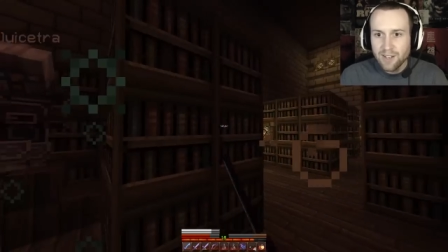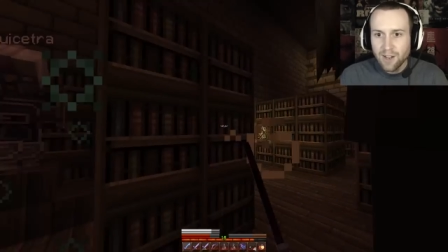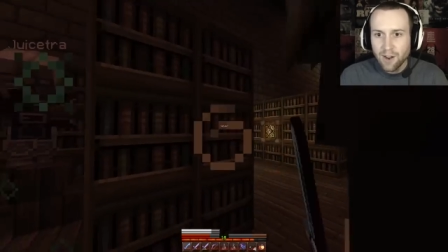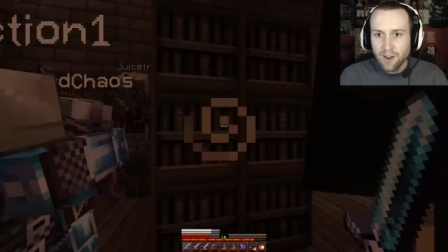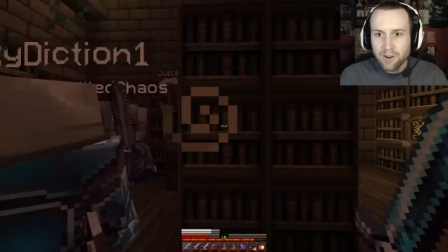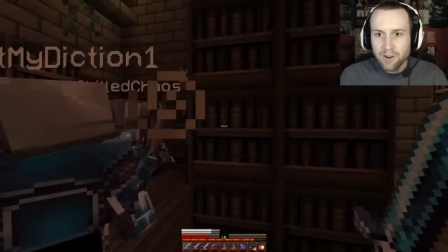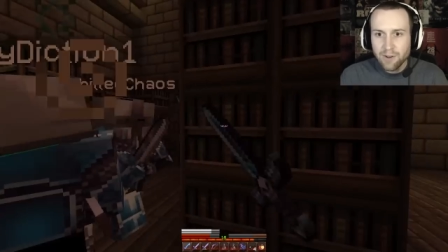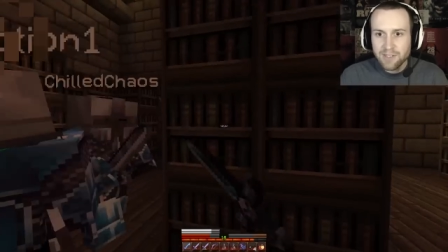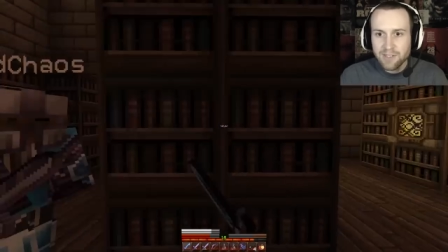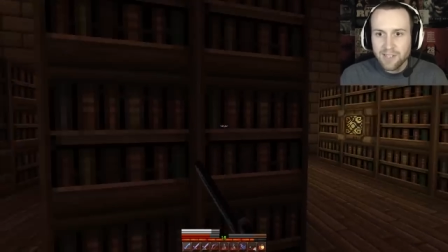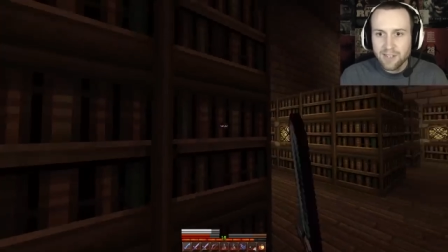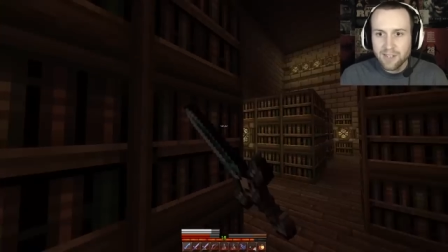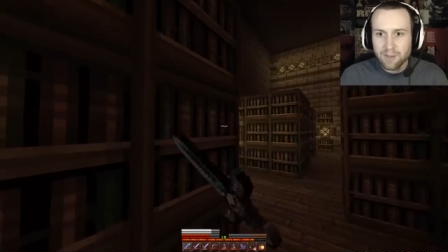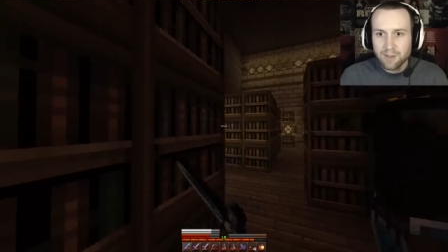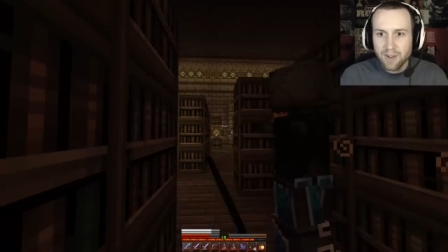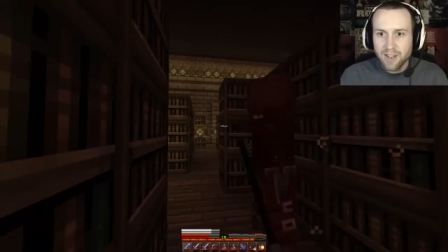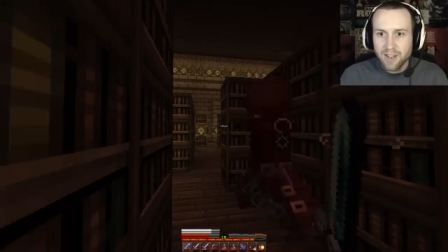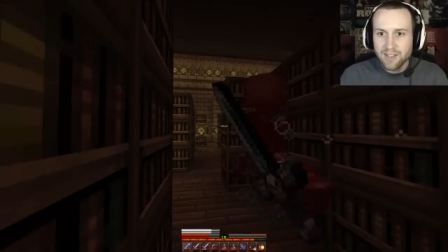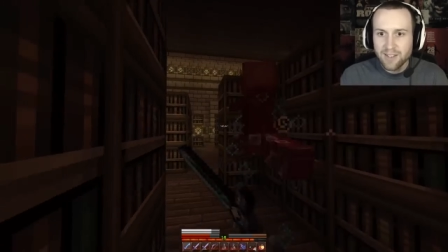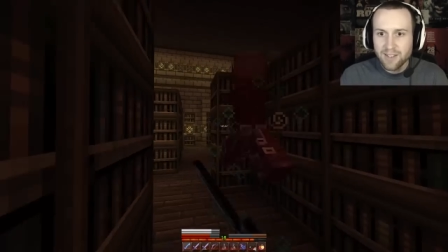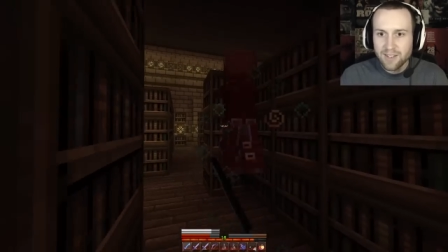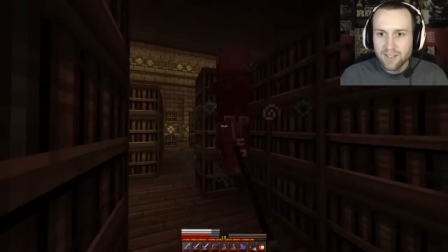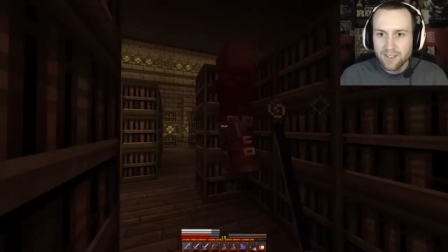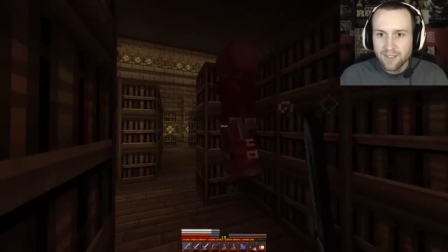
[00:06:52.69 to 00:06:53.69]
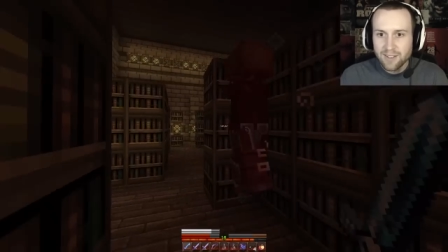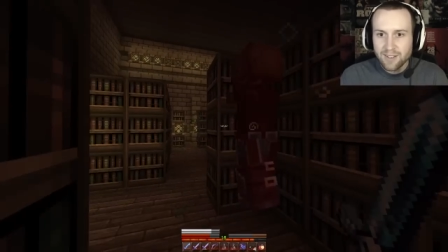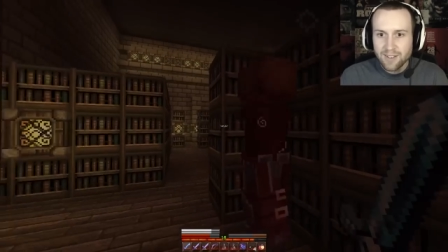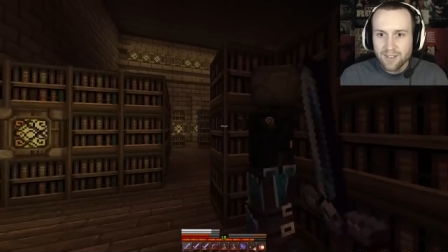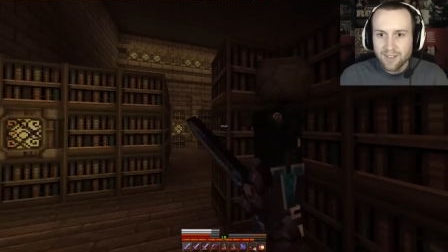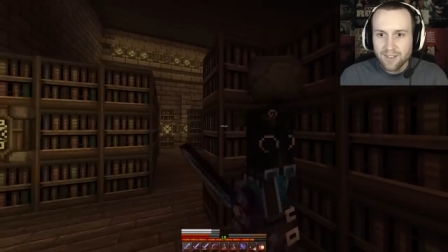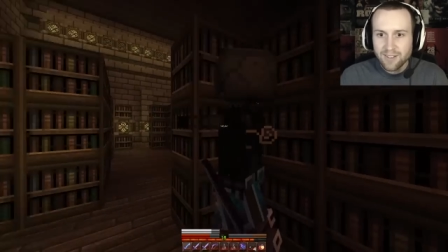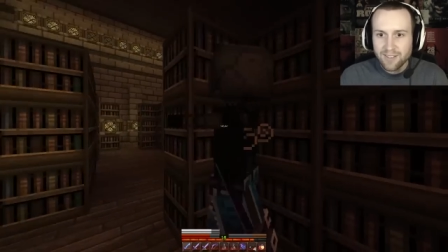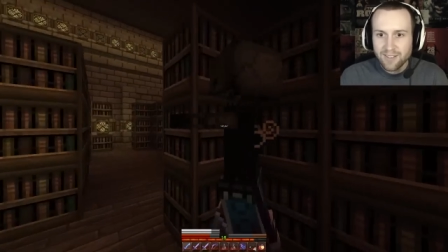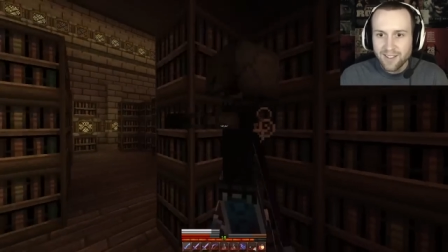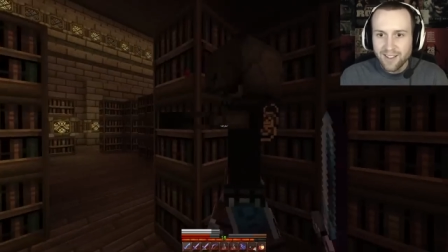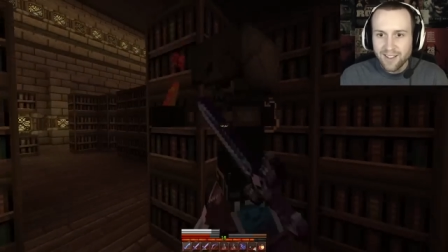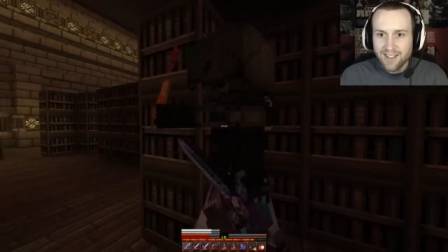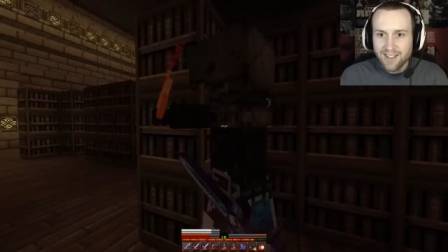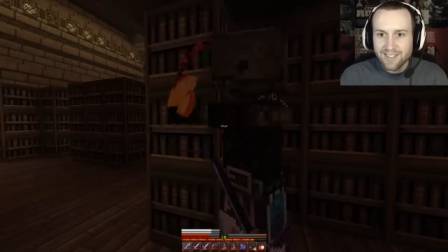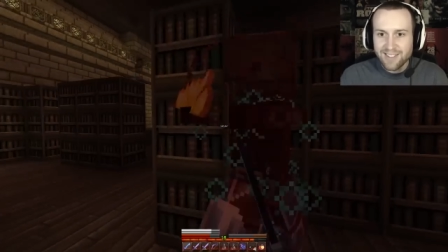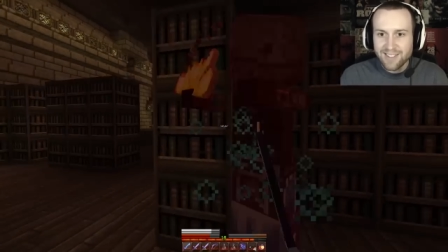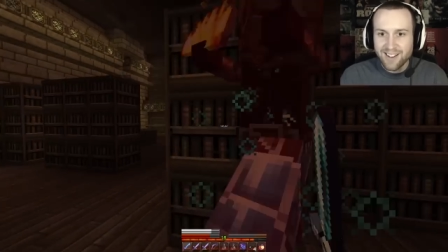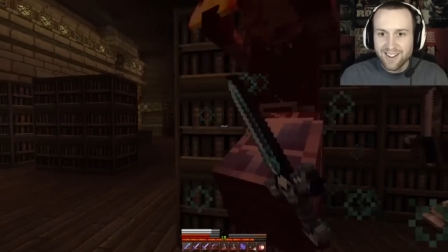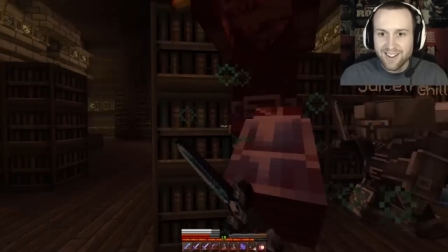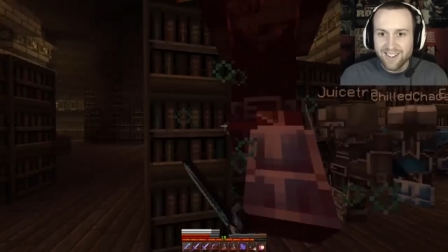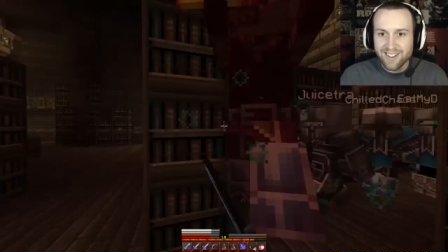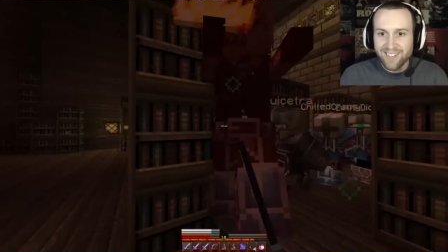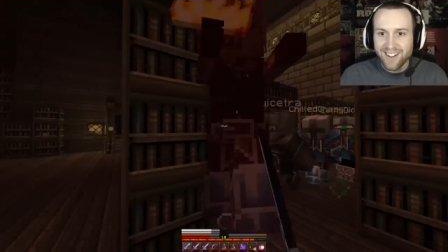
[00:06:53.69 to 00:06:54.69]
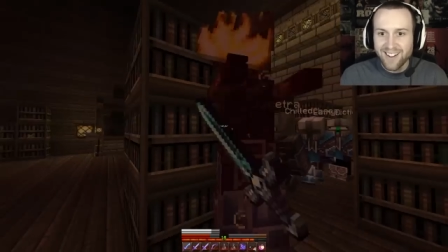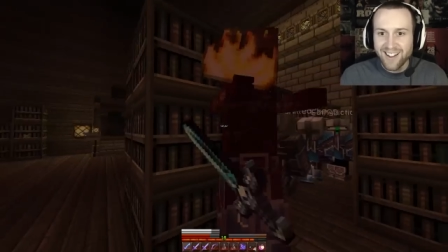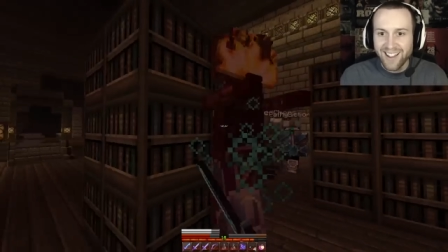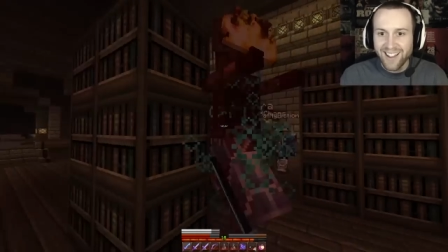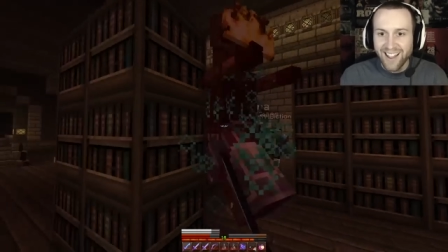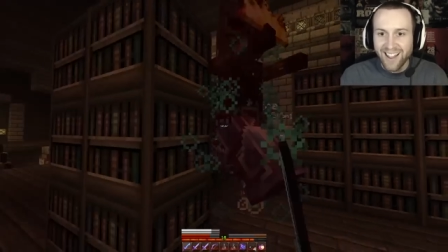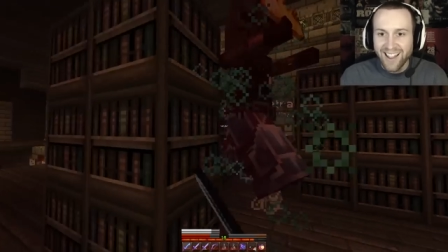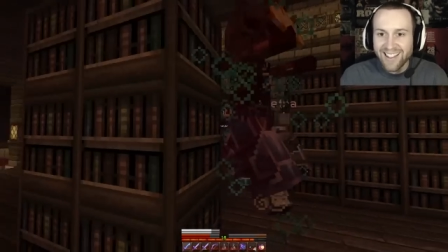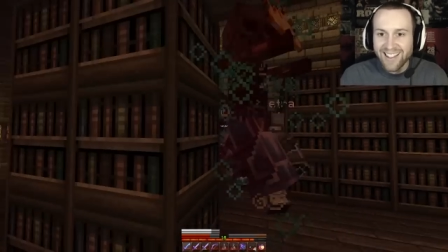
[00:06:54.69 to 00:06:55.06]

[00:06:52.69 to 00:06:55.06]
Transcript: Oh, no. He's getting away. Have you read all these books, He's getting away.